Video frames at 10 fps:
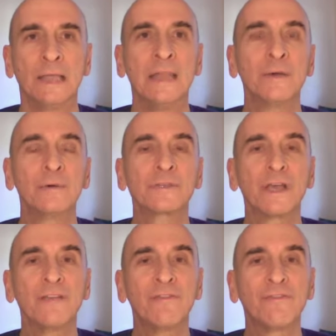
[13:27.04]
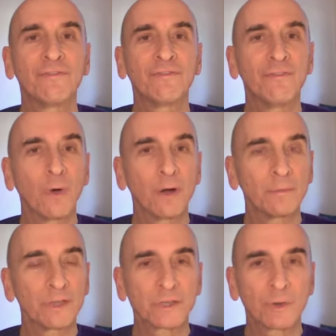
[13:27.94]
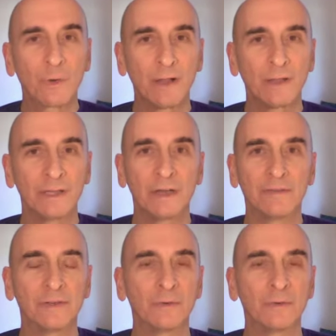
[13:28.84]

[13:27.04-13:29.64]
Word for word: And it was a formless quality of it.